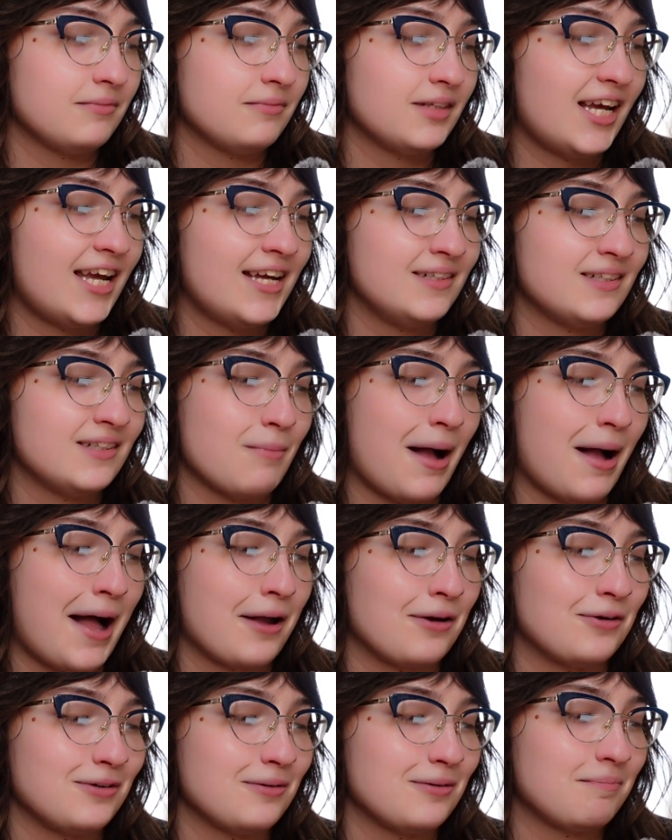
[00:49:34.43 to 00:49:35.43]
Kate
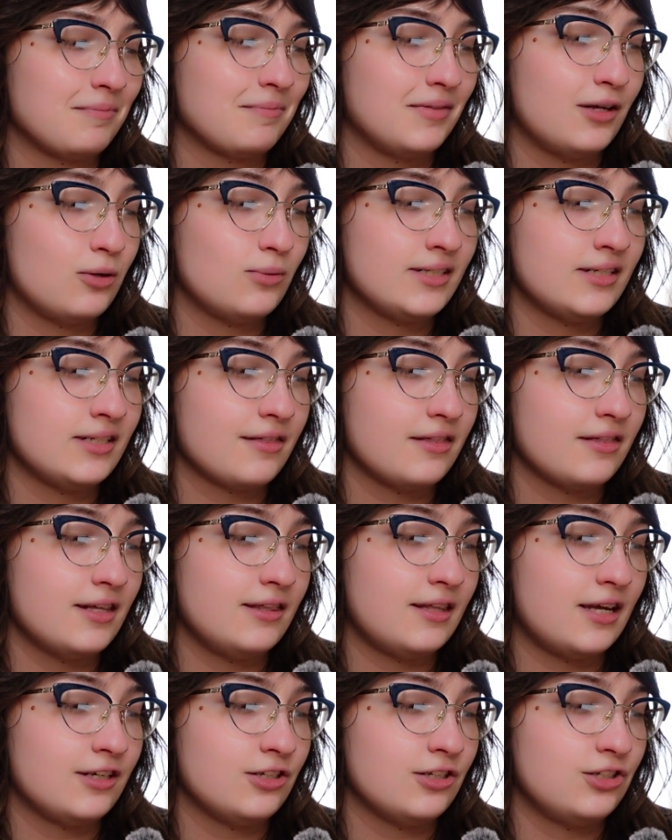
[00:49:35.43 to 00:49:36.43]
smiled. There was nothing
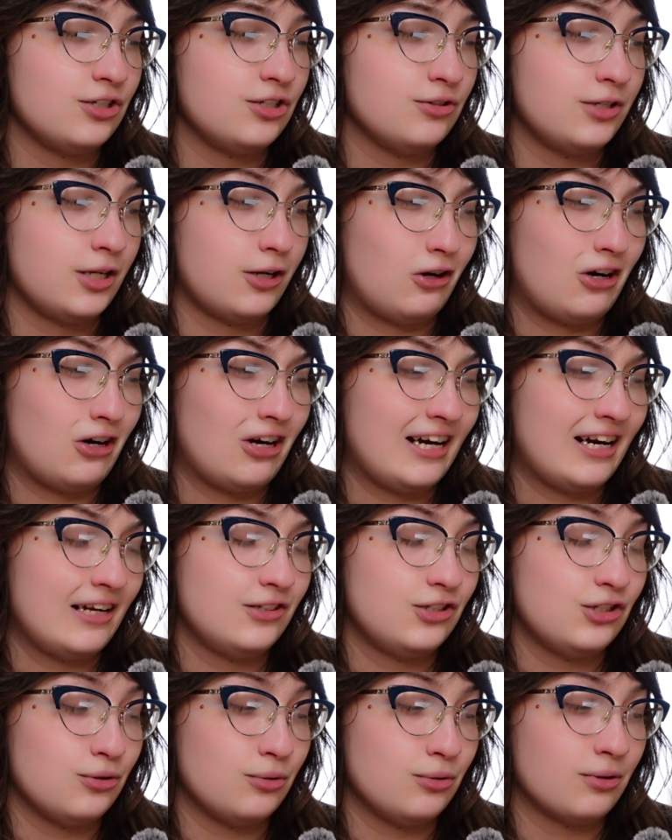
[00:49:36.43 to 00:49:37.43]
they could do to her,
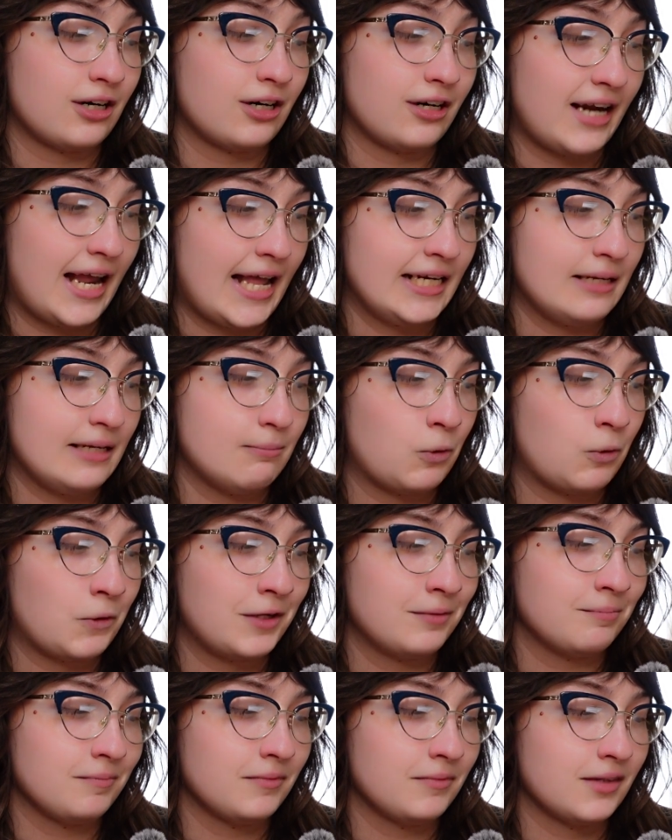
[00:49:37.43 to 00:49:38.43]
to her
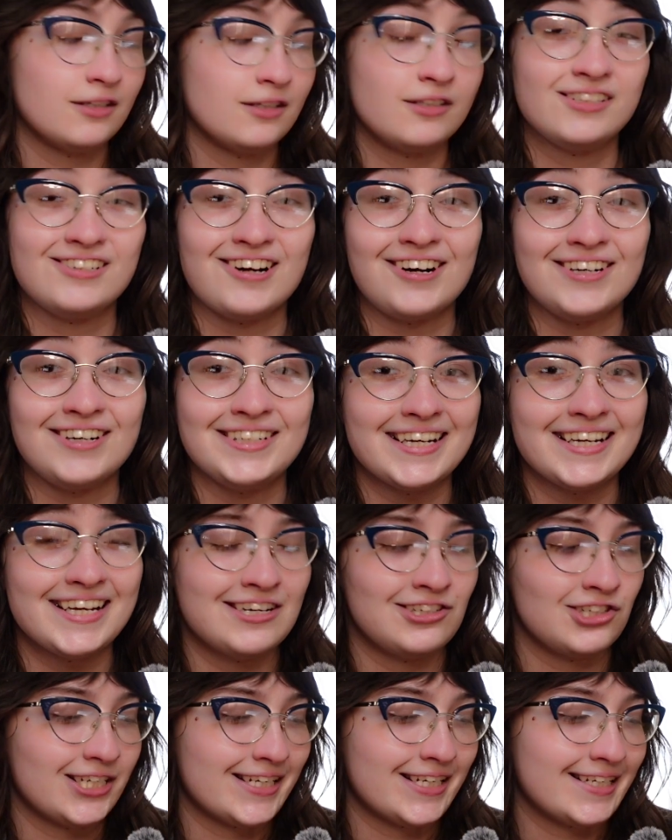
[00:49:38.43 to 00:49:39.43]
anymore. Start
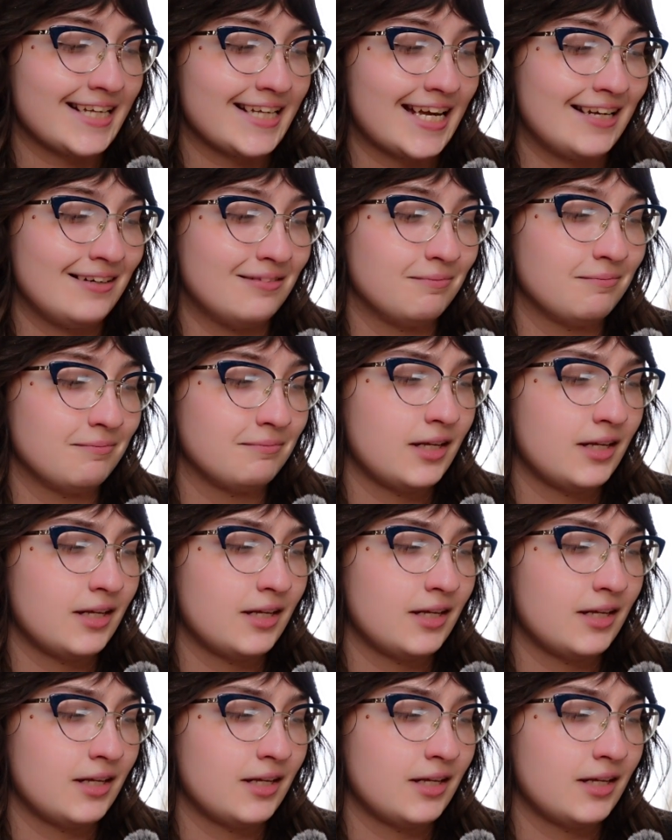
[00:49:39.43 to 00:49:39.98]
digging, she said.